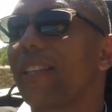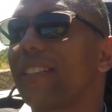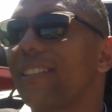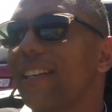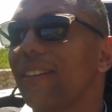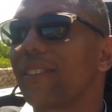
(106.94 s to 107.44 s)

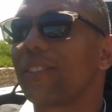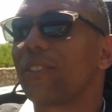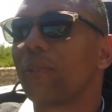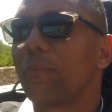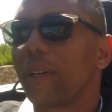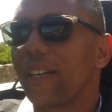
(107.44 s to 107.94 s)
with the
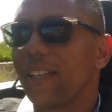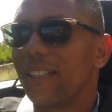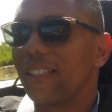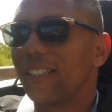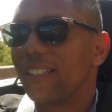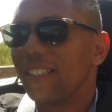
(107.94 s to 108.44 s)
Toyota
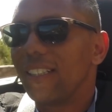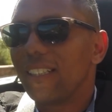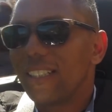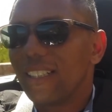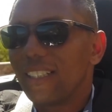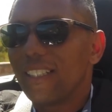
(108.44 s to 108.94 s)
Supra.
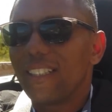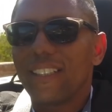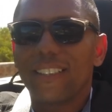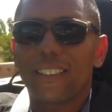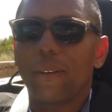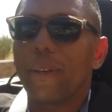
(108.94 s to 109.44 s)

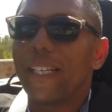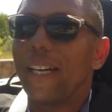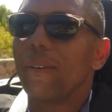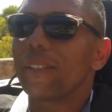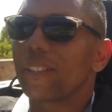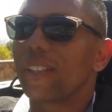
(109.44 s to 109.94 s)
So
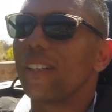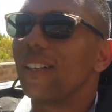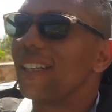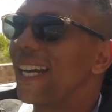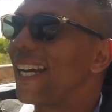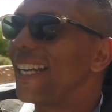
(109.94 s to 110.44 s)
we know it's
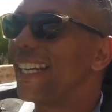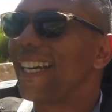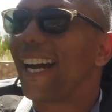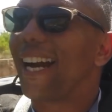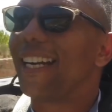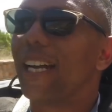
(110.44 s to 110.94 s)
good.
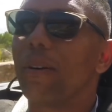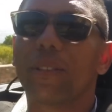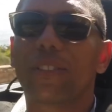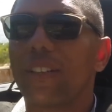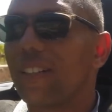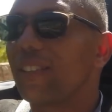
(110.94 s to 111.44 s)
And I
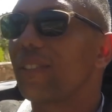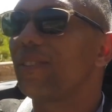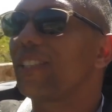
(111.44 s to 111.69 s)
know it's not a